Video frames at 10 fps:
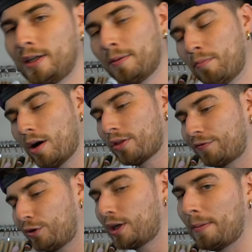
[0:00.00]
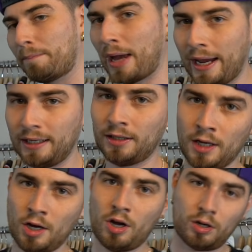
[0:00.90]
in the mother freaking paint,
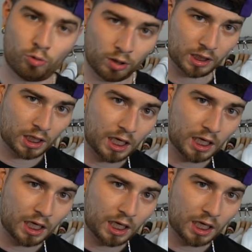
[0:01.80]
or in the